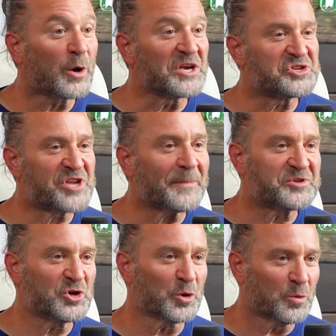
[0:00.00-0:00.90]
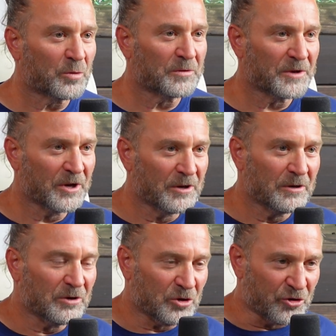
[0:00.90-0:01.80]
Okay, step two,
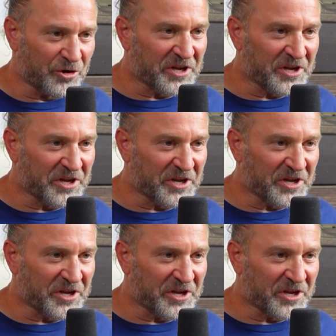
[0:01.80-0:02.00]
you're